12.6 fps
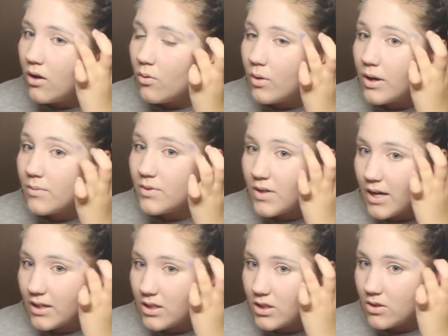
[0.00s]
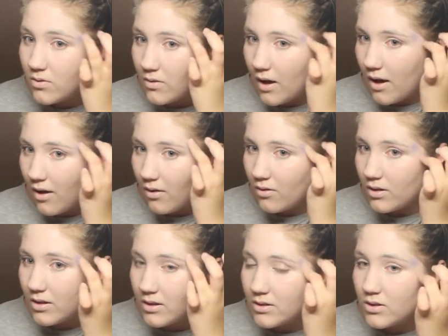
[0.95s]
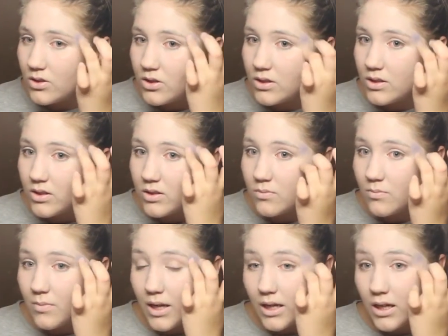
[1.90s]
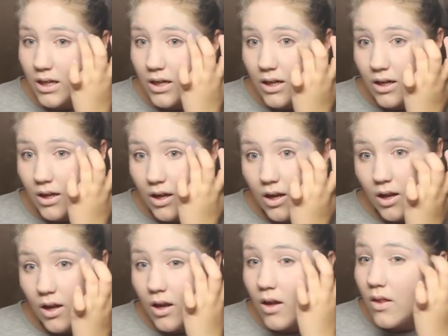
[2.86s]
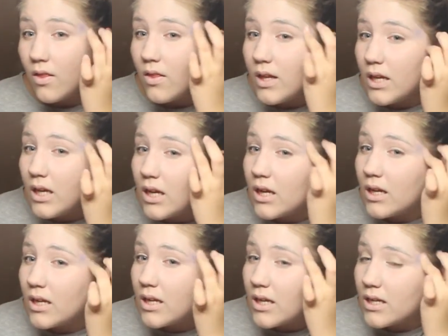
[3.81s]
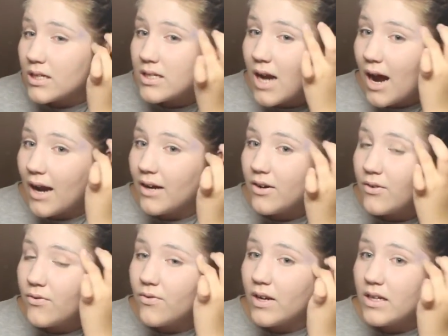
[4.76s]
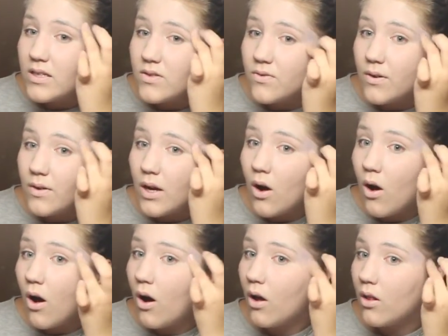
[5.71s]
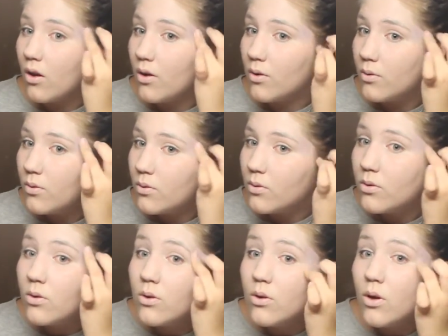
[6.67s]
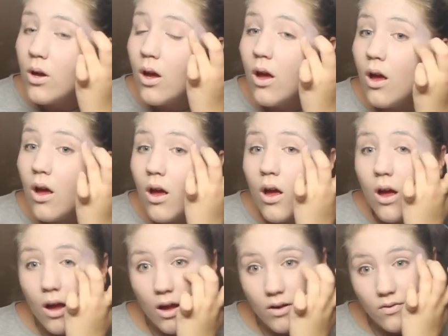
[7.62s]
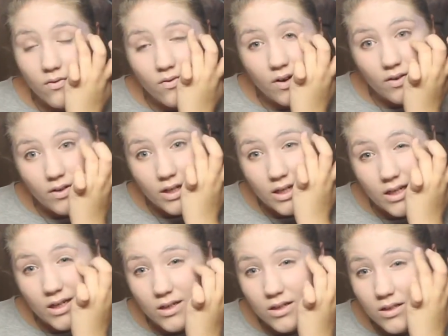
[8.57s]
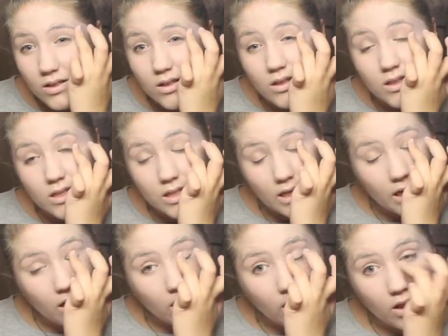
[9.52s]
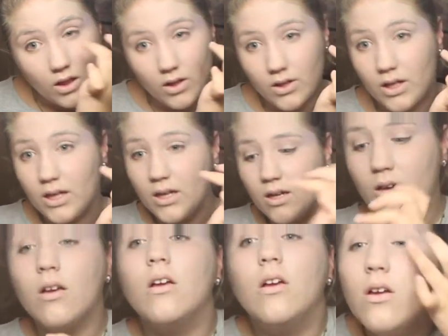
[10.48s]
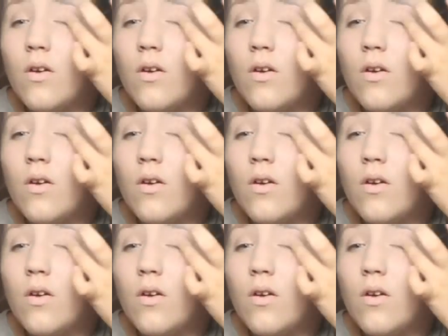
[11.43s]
What I'm trying to do now is just making the entire face very hollow and very ill looking.